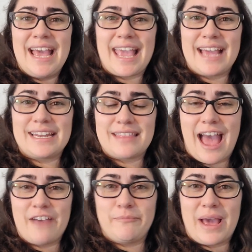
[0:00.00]
And in
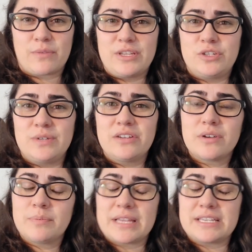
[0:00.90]
the half bath, we do need
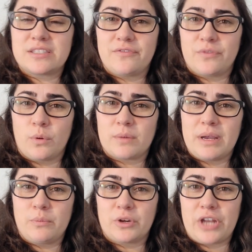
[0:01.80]
to replace the floor,
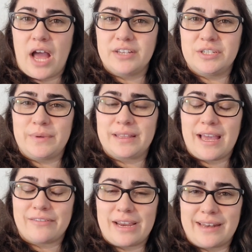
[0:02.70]
but we're not doing
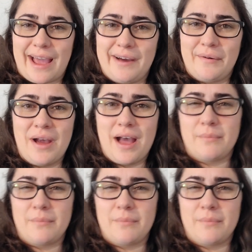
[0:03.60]
that right now.